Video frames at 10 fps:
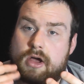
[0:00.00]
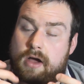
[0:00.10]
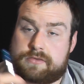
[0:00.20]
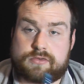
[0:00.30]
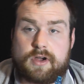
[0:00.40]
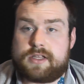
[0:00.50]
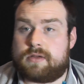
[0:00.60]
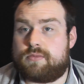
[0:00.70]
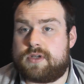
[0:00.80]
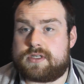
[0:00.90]
I've tried
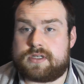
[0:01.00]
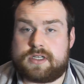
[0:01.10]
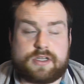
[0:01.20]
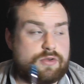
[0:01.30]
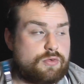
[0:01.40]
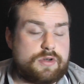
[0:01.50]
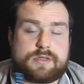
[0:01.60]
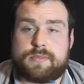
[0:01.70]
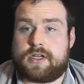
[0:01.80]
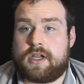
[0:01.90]
them recently, the
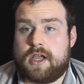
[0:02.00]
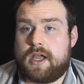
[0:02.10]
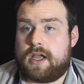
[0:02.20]
Nautilus Mini.